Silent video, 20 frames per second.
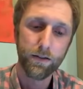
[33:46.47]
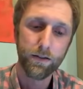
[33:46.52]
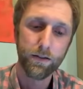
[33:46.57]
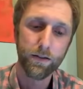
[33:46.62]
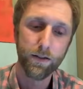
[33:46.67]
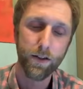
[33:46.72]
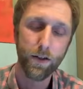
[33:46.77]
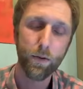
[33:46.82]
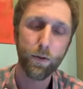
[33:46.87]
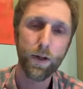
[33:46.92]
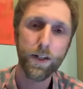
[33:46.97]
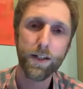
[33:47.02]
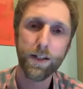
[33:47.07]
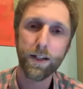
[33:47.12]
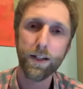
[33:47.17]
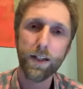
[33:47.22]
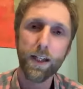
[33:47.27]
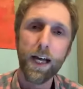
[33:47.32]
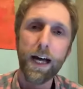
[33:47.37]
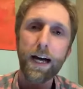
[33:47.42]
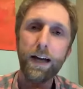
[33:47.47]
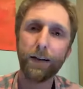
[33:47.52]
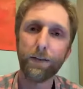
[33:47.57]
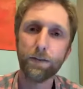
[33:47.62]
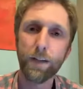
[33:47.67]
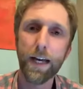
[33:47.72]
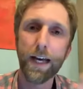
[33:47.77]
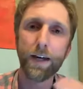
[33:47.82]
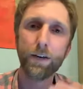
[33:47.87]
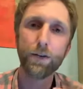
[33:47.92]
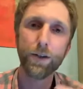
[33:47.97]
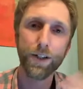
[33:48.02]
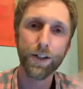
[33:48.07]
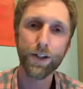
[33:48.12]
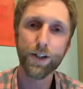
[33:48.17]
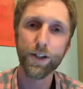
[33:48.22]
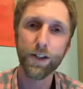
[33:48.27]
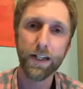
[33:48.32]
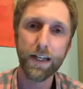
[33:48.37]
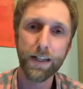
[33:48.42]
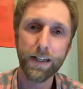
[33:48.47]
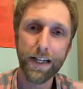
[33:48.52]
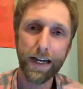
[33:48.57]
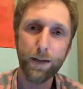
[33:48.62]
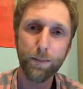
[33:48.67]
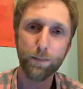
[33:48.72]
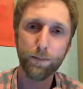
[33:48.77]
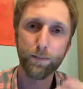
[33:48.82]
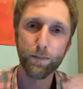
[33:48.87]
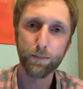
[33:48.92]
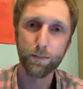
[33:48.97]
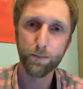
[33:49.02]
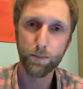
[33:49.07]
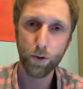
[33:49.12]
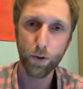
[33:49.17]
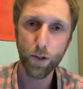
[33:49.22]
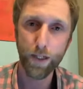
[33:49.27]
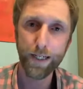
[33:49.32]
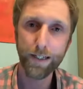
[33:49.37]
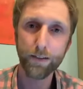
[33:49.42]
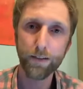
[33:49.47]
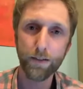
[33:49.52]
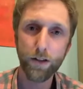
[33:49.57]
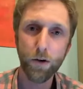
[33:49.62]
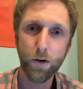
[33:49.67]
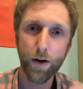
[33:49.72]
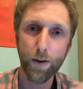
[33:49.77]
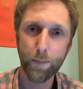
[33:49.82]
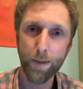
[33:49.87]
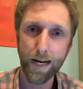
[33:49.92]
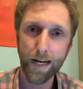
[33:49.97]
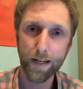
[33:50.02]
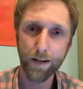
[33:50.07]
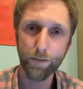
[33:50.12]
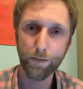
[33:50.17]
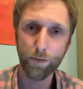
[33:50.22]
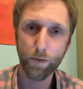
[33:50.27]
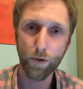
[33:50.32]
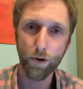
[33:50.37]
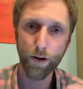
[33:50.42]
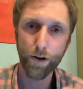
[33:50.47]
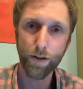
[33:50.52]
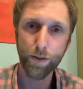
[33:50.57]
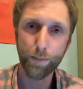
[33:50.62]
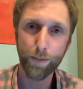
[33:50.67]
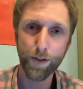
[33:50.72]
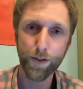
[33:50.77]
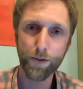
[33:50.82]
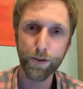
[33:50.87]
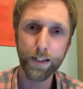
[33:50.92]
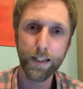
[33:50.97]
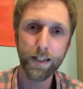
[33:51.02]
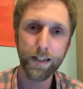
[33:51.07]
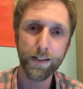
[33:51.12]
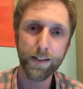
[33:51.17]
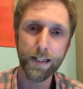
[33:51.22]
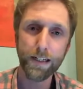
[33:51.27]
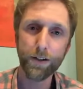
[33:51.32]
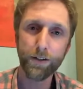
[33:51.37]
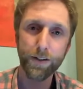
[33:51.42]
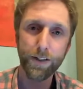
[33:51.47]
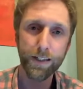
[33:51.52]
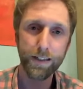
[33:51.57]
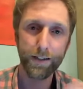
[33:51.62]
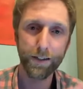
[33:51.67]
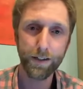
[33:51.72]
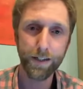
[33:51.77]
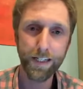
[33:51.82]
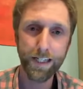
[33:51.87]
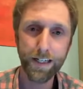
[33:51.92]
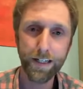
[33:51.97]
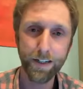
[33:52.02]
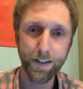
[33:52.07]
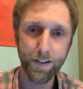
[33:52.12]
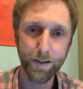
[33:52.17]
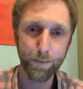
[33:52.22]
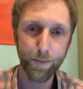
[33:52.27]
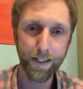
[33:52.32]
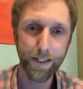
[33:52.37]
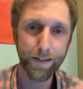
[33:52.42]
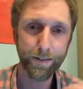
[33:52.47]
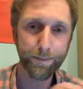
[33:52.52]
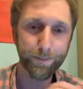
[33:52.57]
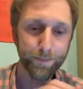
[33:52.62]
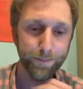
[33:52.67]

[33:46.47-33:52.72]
there wasn't a lot of language at that point going back and forth between us. I don't think there needed to be.